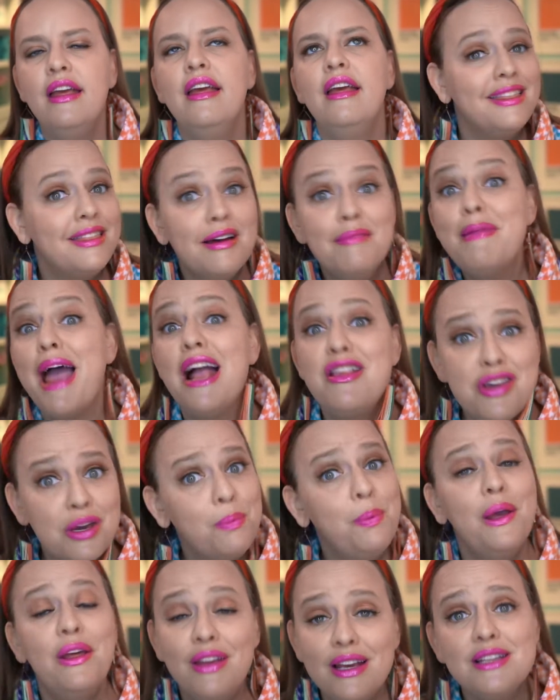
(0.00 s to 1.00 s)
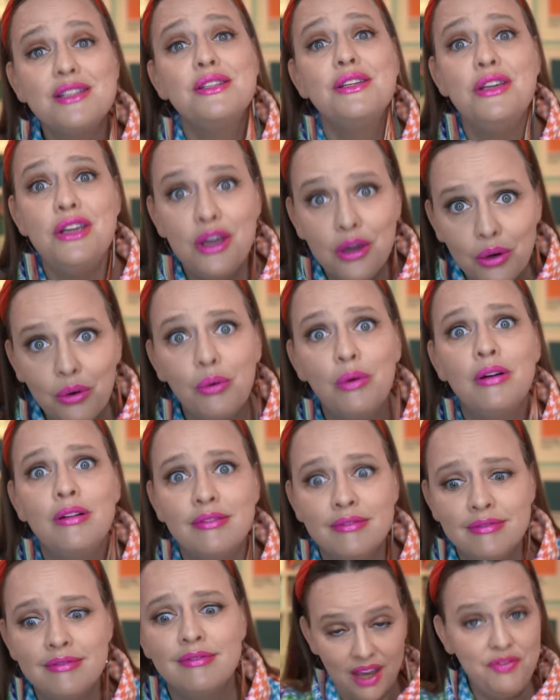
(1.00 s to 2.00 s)
The magic pill is you.
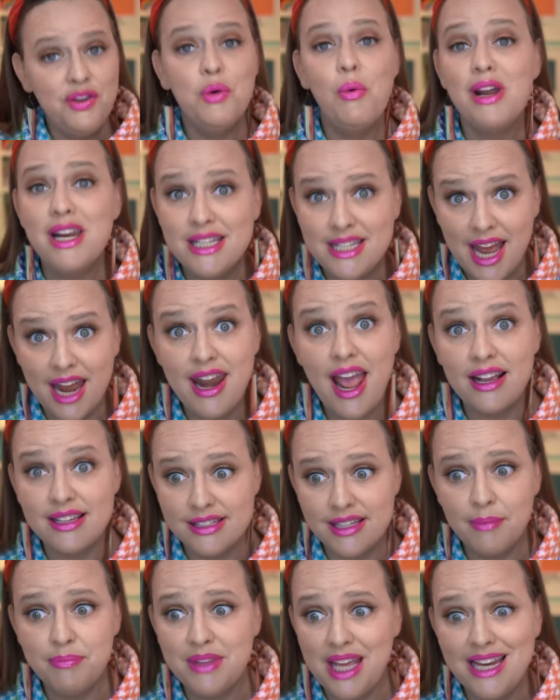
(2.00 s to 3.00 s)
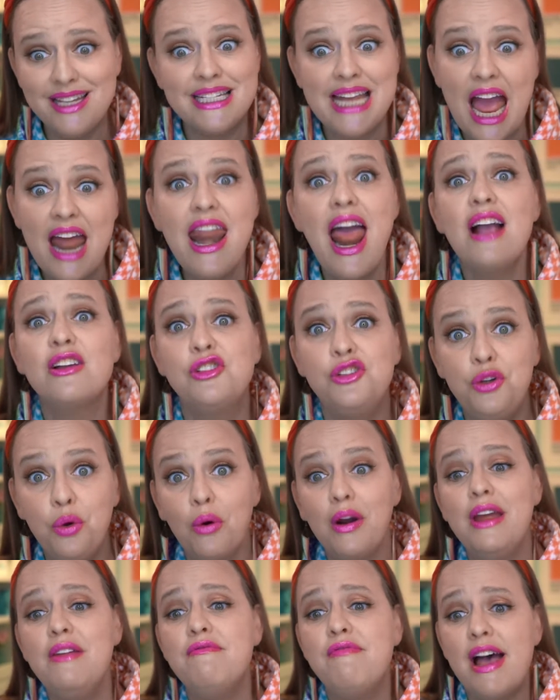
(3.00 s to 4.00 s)
If you want to 10x something, 10x your
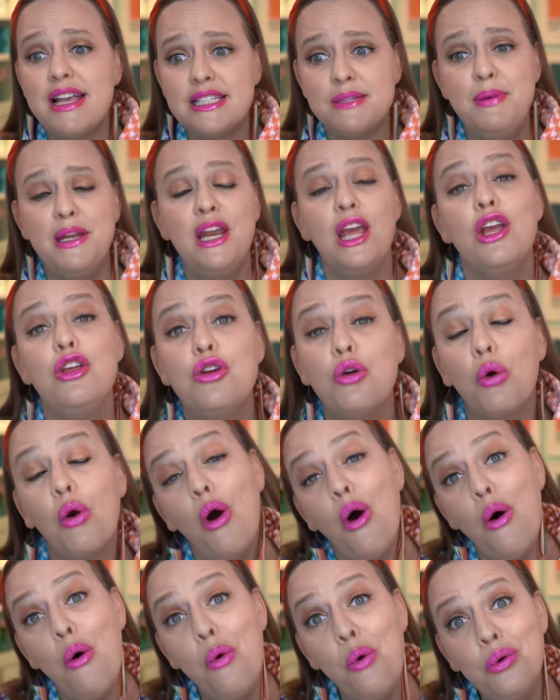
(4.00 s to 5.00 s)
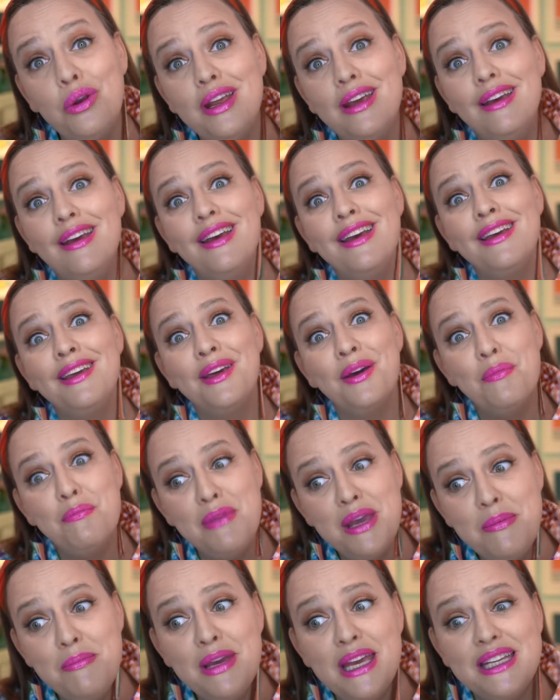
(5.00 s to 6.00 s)
investment in your own
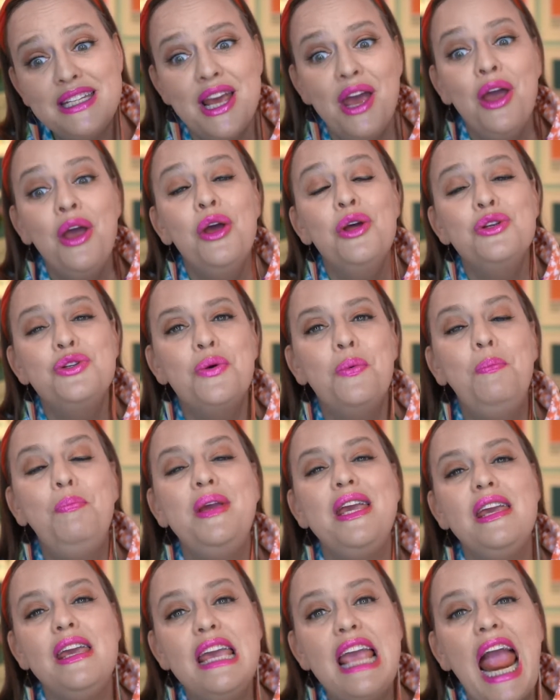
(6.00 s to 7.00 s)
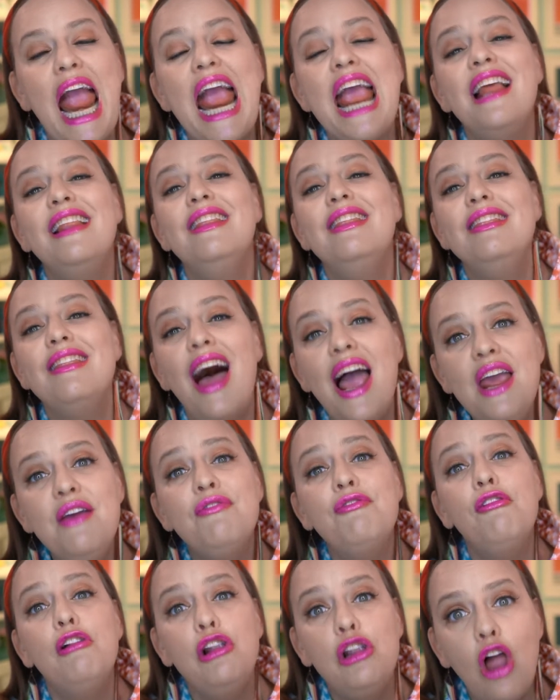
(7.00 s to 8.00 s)
commitment to being a
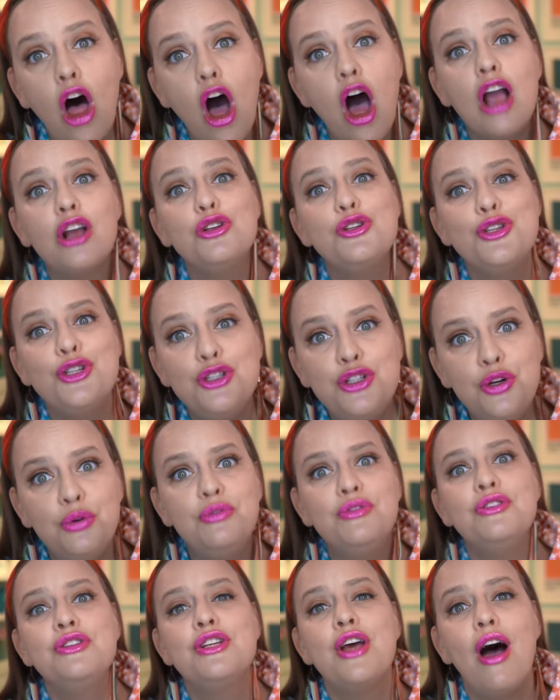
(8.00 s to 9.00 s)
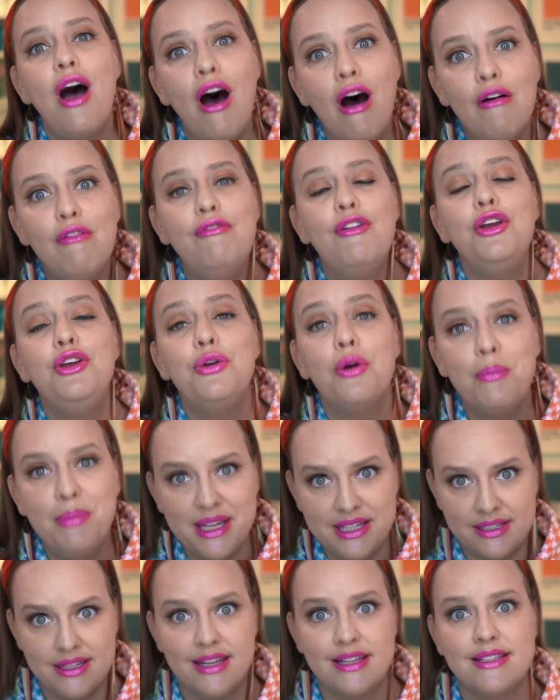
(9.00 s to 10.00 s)
lifelong student of your
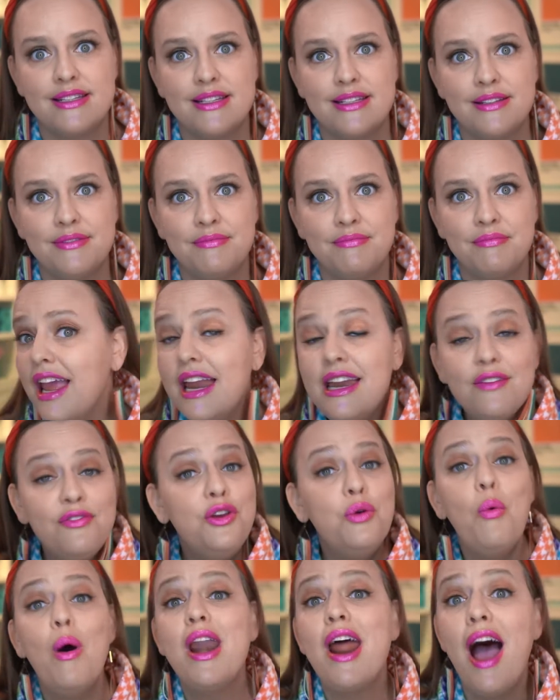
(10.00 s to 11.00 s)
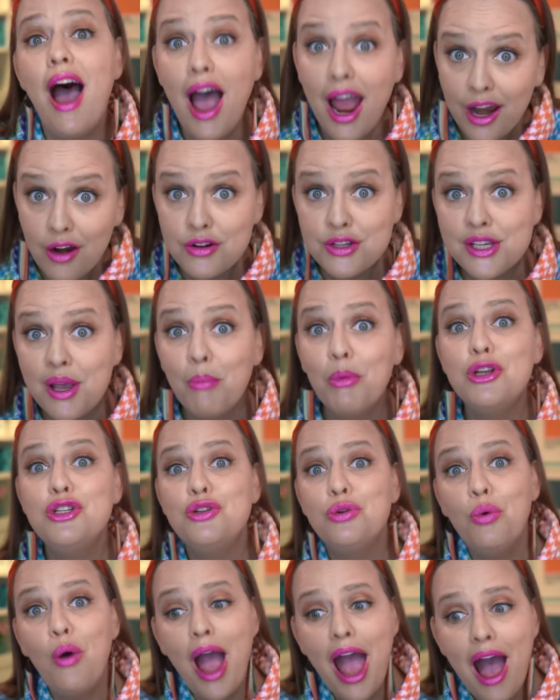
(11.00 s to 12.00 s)
business. And if you want to hire someone
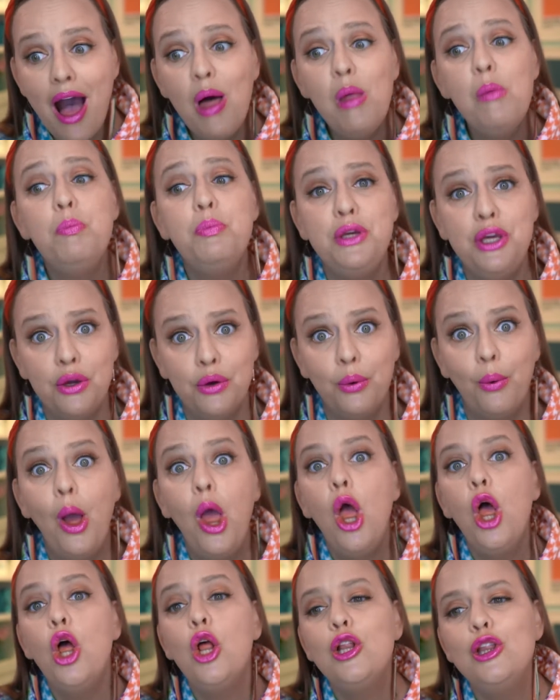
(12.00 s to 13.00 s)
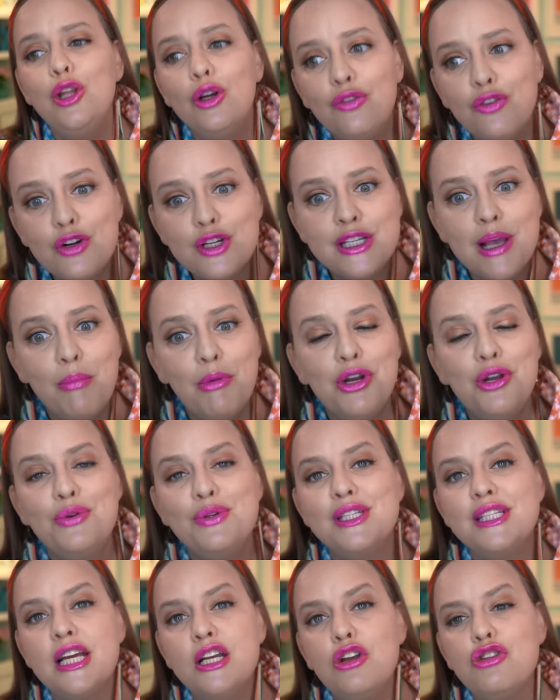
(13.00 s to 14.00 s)
to help you, look for someone
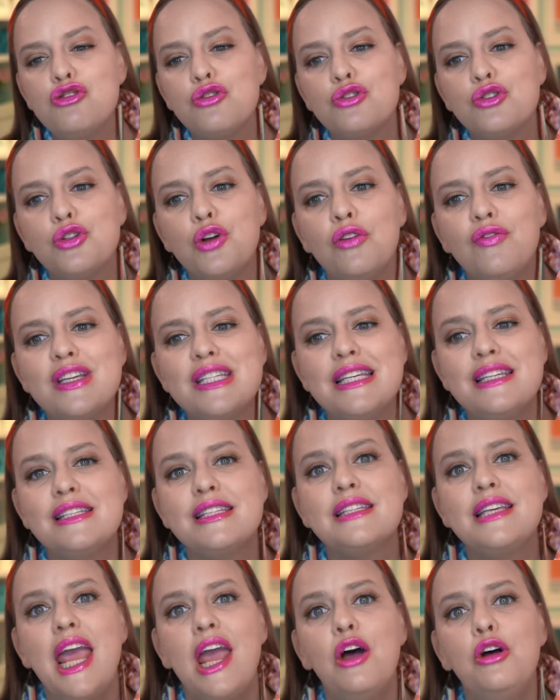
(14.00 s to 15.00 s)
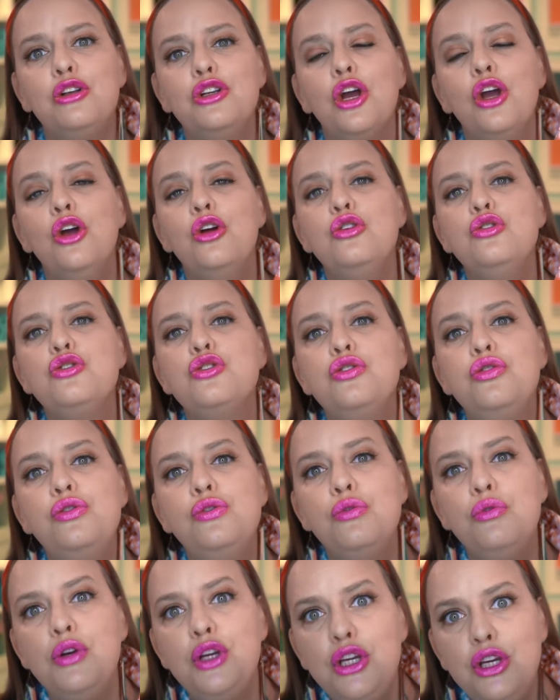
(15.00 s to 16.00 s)
whose signature service is scaled
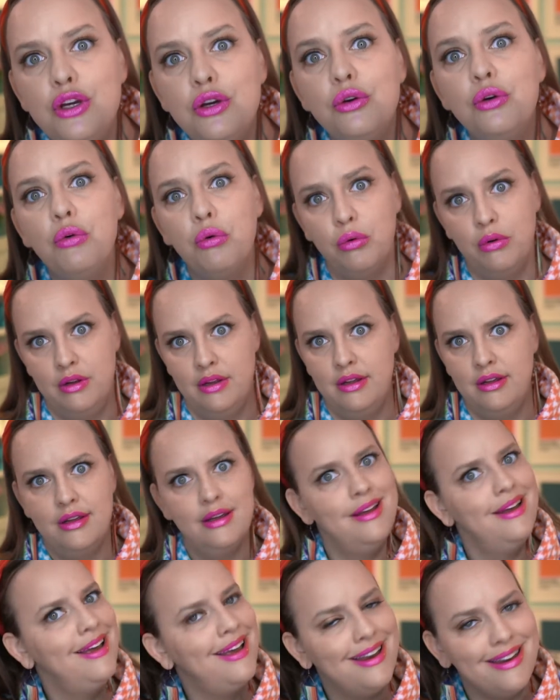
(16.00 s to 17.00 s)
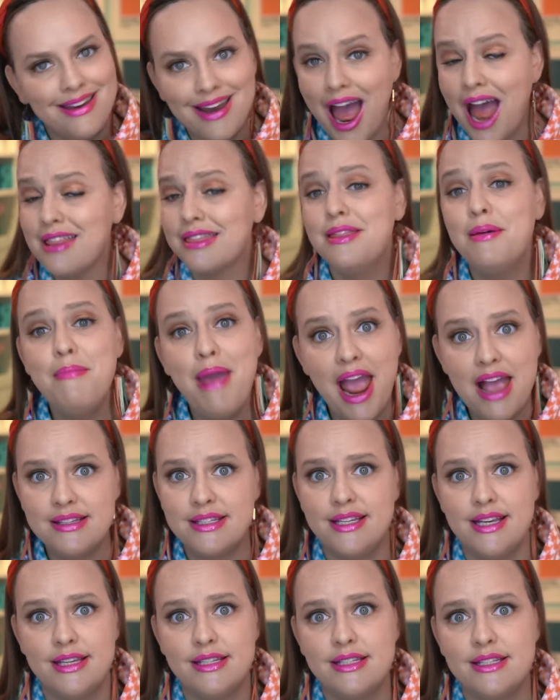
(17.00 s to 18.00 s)
to you, not the
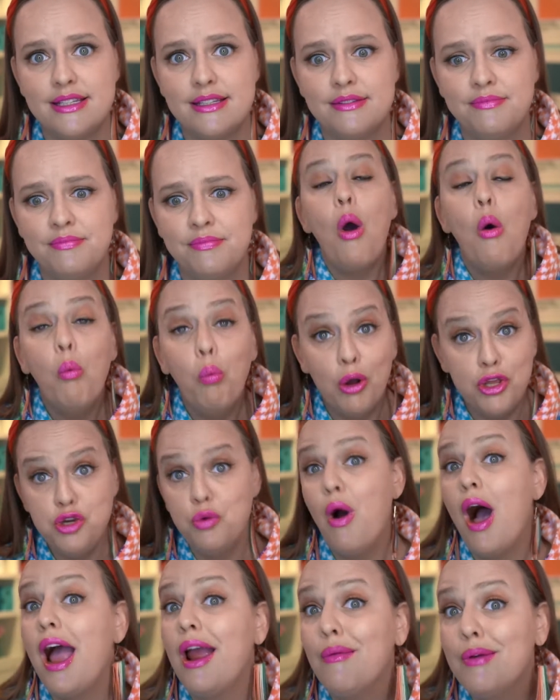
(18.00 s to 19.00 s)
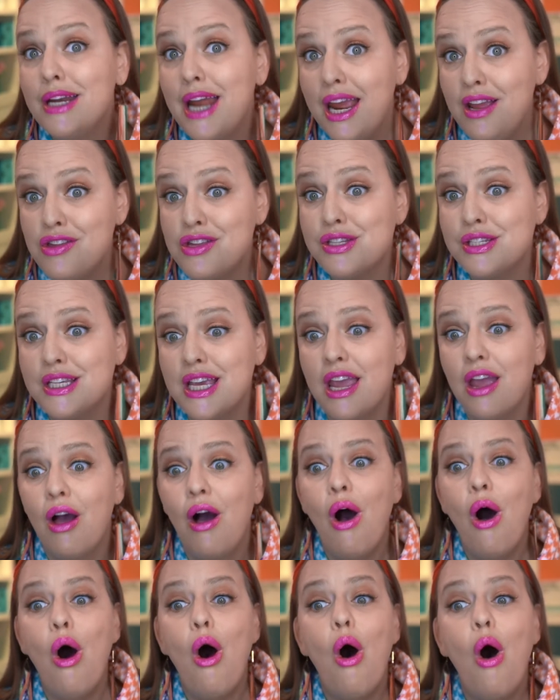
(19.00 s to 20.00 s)
masses. When you hire an agency,
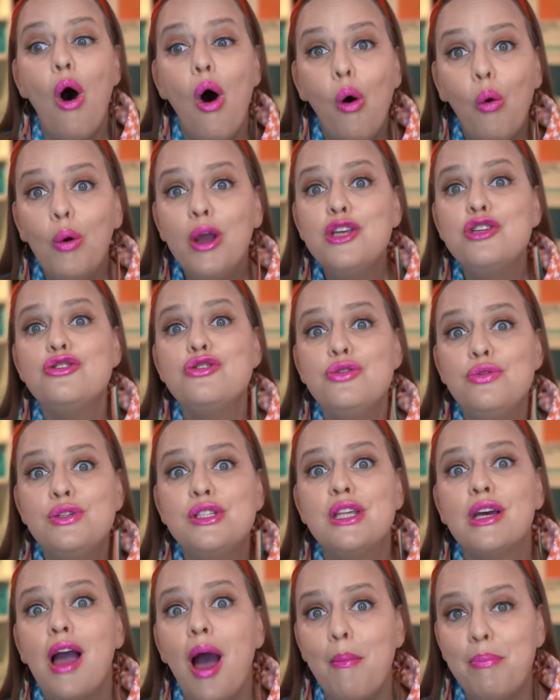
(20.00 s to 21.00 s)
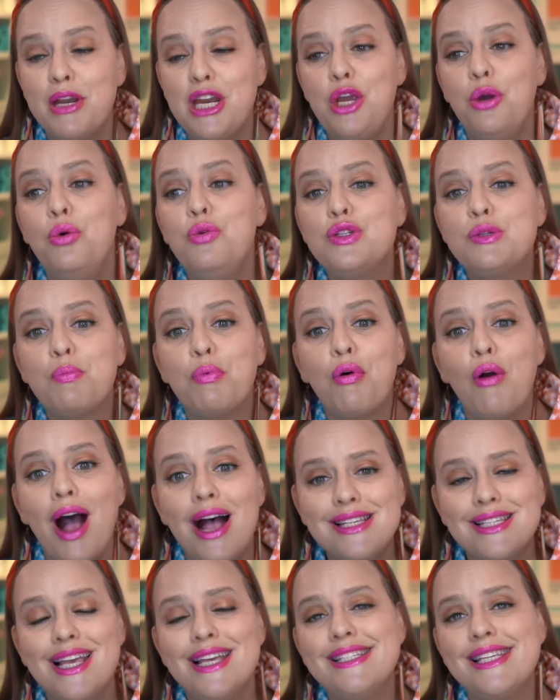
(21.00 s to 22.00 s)
always choose the company whose
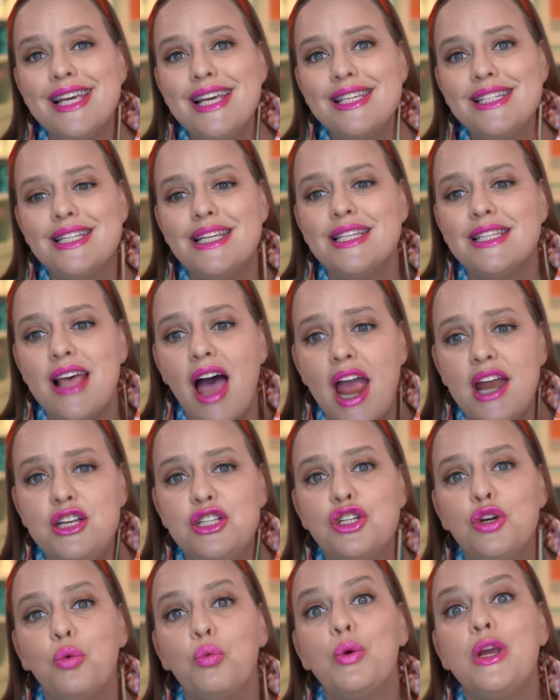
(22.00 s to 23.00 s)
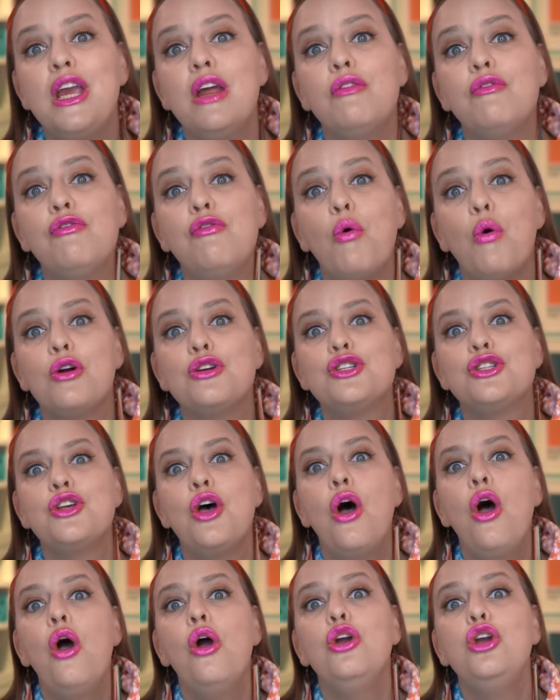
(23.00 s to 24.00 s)
process is designed to reinforce
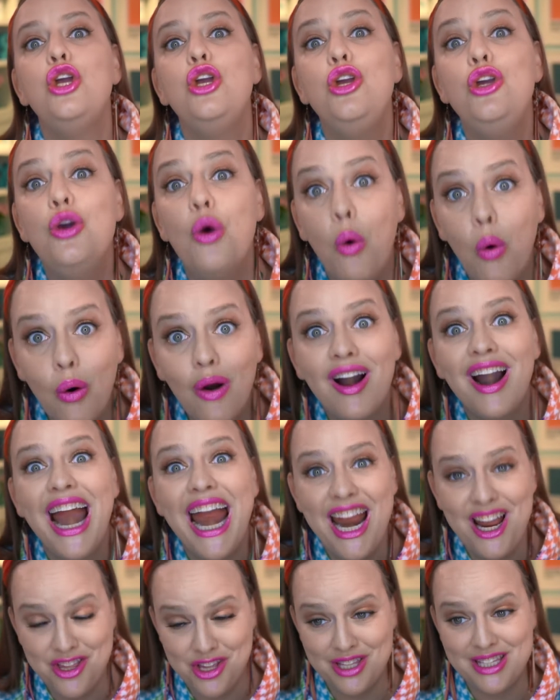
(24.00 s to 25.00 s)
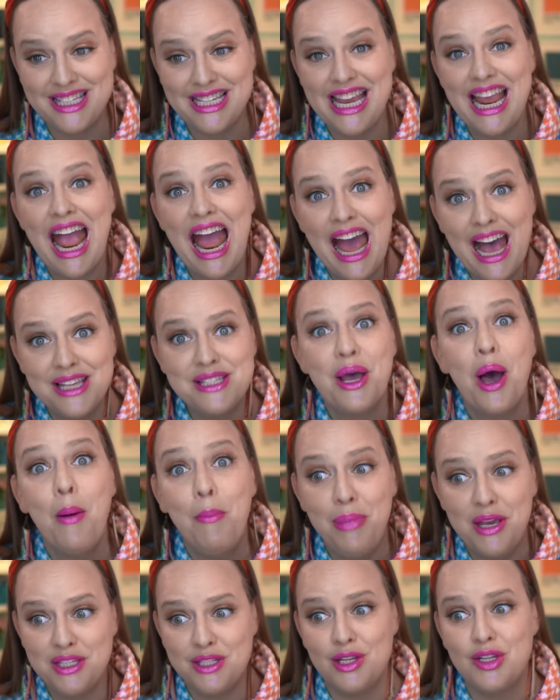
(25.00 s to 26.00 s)
your agency as a
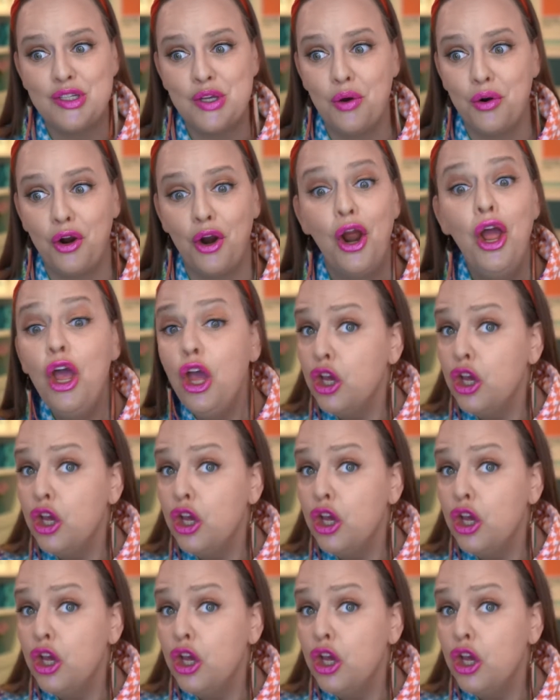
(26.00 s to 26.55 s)
business owner.